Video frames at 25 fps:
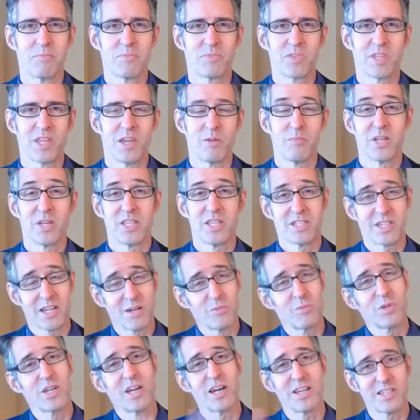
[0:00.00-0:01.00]
And by the time we
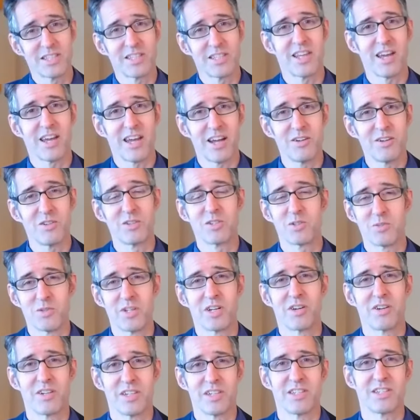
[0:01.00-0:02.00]
got to the house, we'd
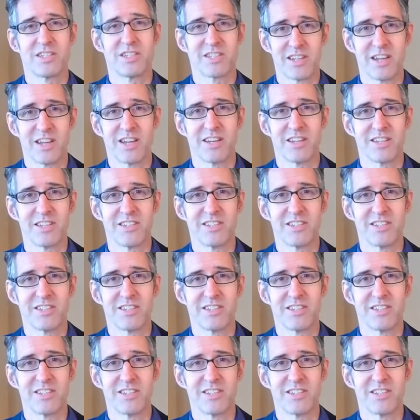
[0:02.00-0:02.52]
already decided